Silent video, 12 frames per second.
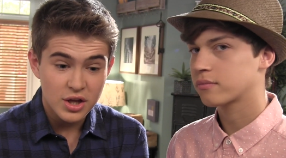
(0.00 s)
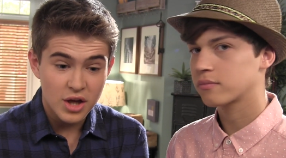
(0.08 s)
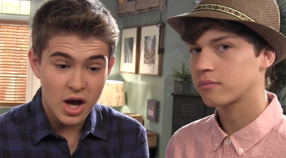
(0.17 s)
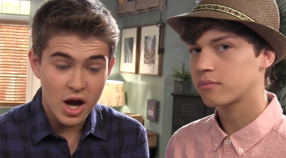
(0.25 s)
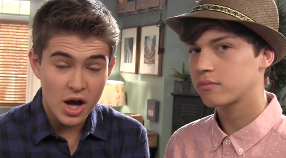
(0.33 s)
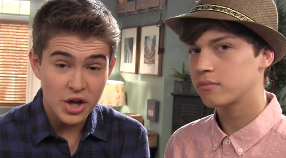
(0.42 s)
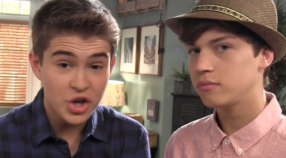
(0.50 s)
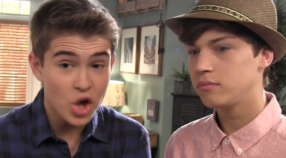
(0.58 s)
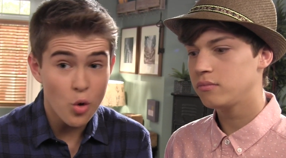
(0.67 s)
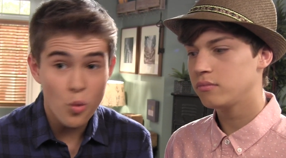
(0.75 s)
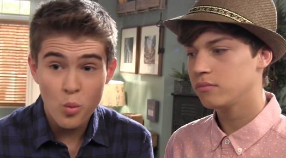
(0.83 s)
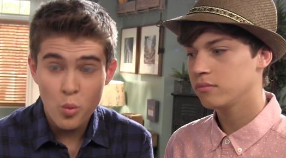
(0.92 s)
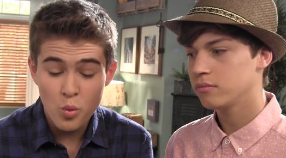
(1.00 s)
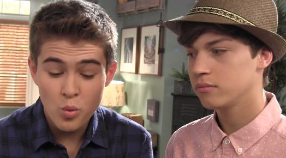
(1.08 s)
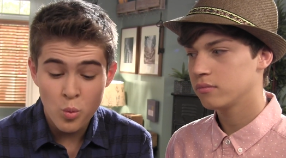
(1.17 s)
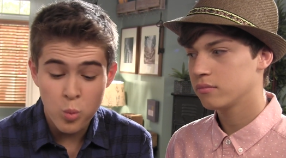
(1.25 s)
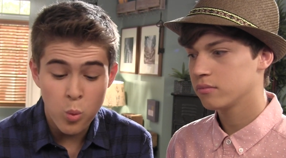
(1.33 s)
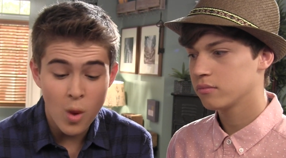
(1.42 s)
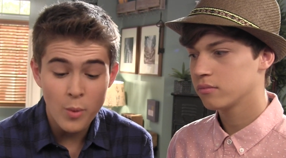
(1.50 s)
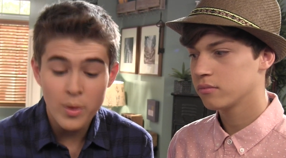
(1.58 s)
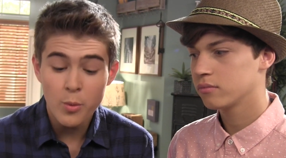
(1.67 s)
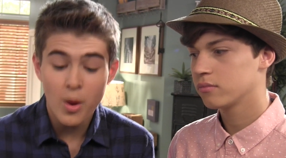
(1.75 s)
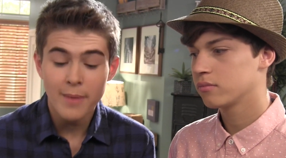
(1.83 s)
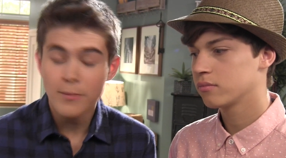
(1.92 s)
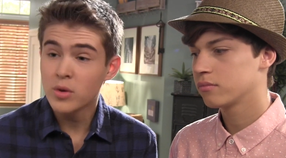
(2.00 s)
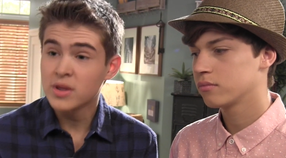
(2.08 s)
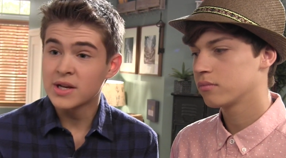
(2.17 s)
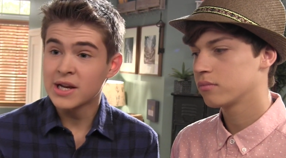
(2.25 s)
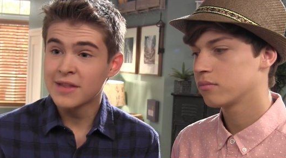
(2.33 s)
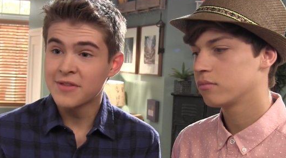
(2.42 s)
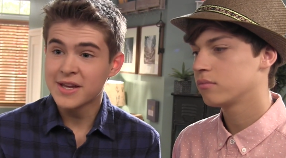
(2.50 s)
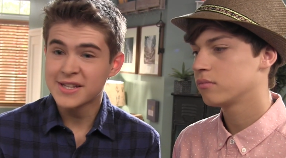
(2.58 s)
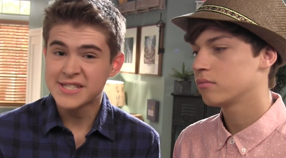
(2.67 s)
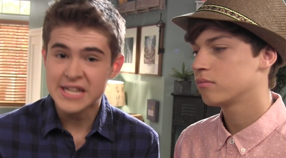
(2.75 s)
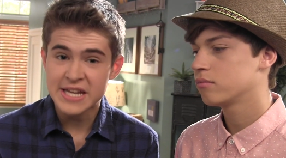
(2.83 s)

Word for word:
Speaker 1: uh, you know what we want more than anything is to